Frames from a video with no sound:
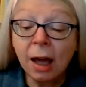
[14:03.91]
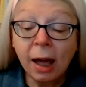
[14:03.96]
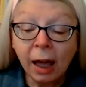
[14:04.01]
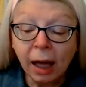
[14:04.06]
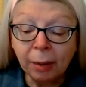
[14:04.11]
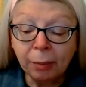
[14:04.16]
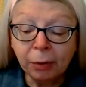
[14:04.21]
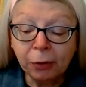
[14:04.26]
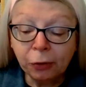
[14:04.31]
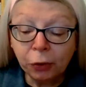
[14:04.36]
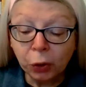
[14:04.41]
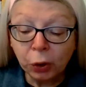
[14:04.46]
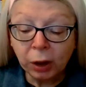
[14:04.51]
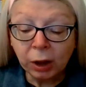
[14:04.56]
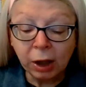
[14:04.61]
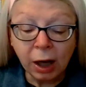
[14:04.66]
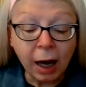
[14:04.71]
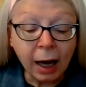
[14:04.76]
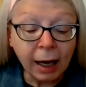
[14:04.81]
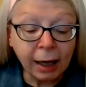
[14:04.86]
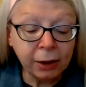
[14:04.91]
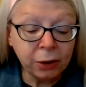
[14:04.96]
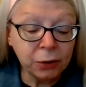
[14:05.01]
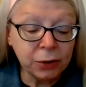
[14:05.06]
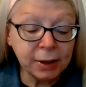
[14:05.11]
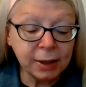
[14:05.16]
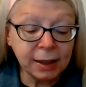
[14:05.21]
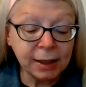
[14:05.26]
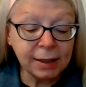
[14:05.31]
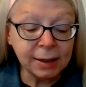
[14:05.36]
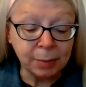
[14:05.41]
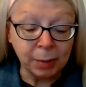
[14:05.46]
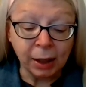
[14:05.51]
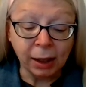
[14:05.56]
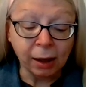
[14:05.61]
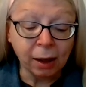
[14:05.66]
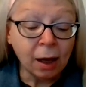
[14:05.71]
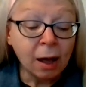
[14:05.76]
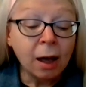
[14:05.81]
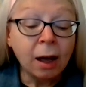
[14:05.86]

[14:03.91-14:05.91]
and before God who sees me,